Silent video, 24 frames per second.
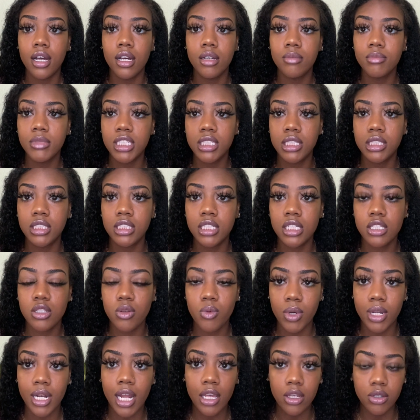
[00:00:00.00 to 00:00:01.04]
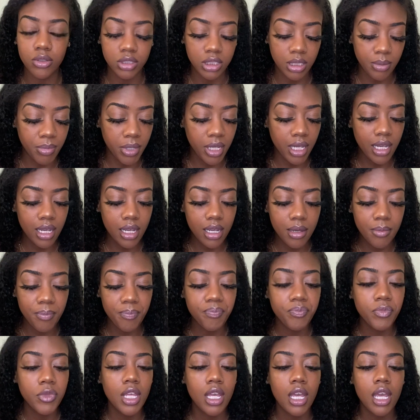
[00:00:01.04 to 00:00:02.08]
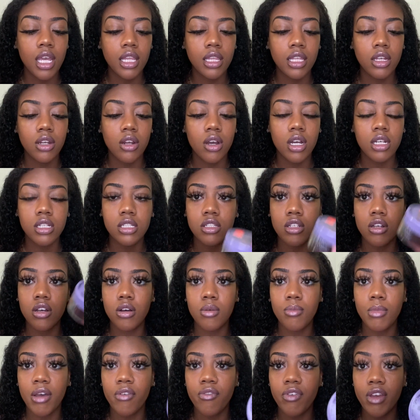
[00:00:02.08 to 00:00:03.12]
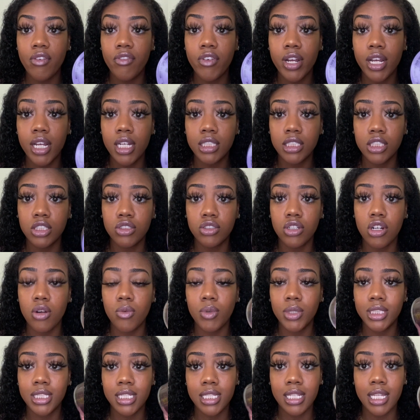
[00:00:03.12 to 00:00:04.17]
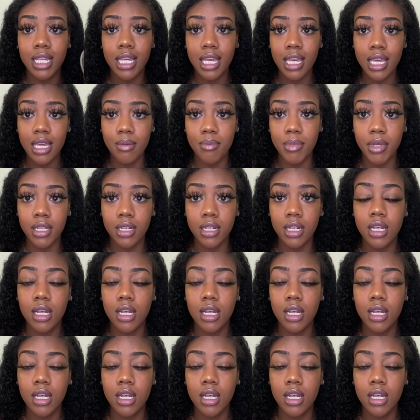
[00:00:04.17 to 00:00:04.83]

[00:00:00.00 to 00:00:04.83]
This is just the one I usually pick up. And then also my favorite edge control, which is the Even.